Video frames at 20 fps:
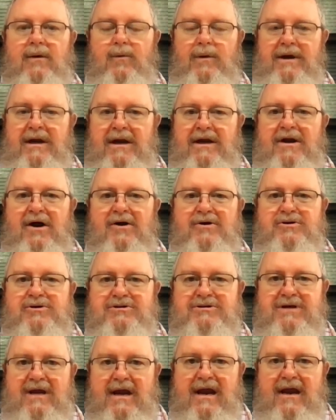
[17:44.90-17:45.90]
We need to
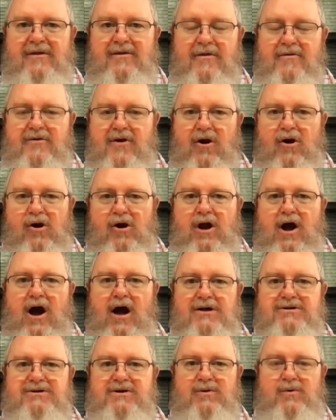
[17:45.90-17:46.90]
understand that there are
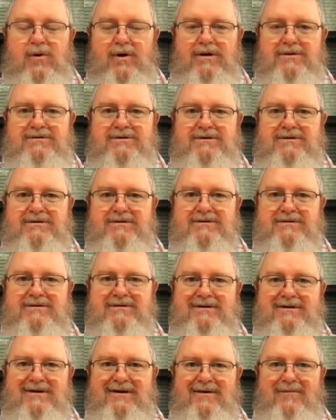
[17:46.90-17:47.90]
consequences
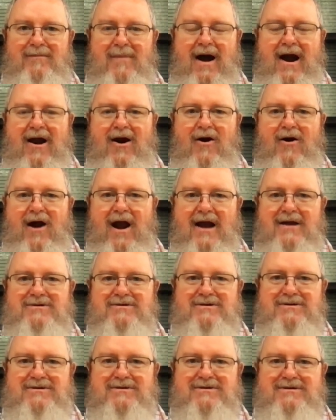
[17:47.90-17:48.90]
by our
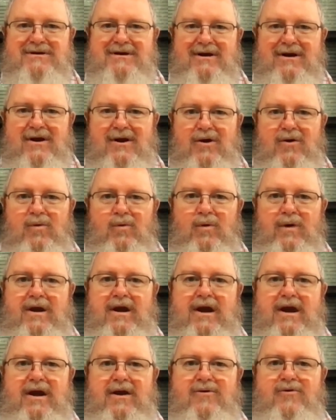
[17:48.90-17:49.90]
actions.
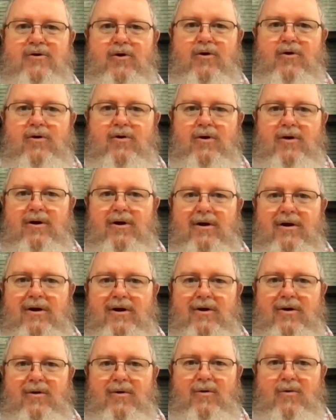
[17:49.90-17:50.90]
We either
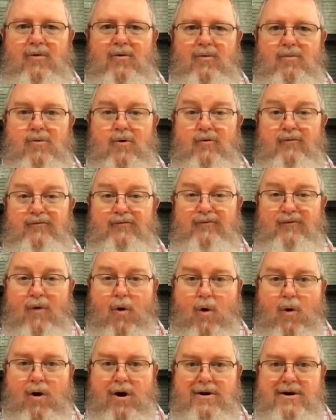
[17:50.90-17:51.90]
move
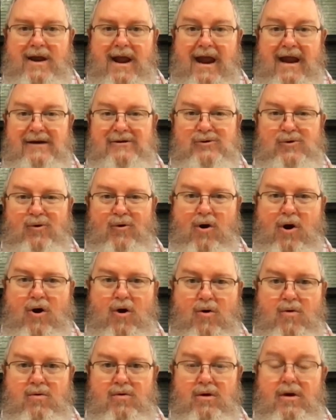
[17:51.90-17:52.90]
forward and
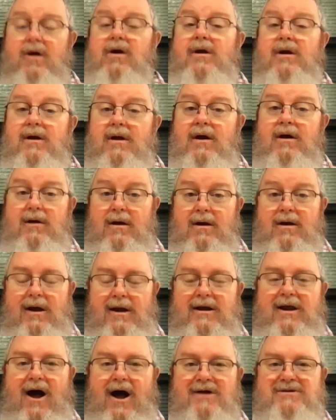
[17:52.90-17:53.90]
grow,
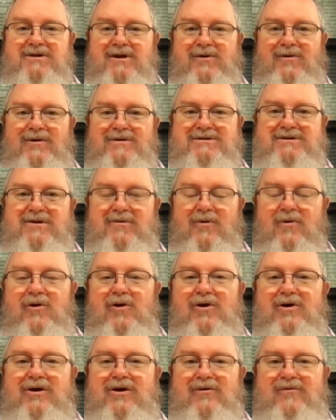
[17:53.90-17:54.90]
a consequence that we're
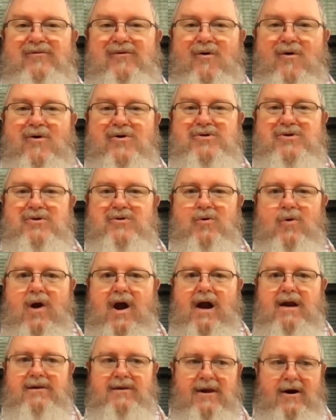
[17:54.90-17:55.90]
looking forward to,
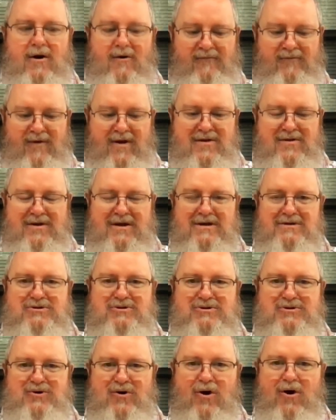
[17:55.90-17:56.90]
right? That our faith
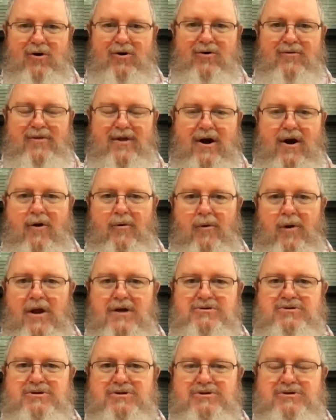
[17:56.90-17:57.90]
gets stronger, that our
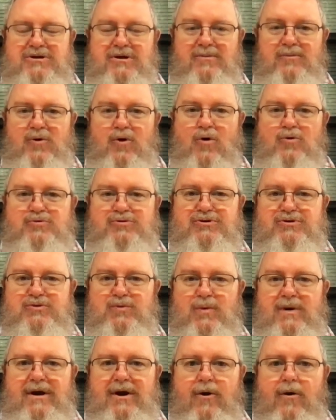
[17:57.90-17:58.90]
relationship grows
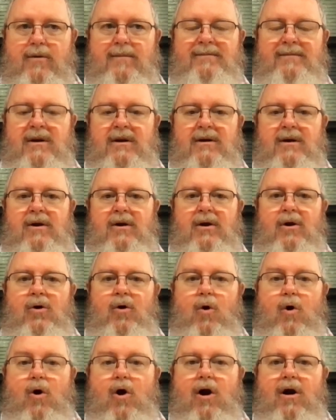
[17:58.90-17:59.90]
sweeter,
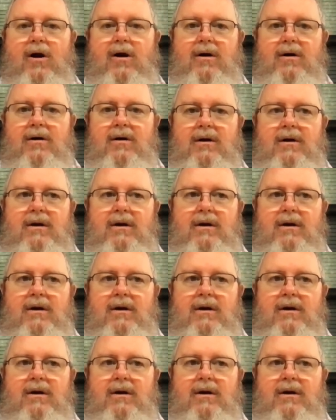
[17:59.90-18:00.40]
or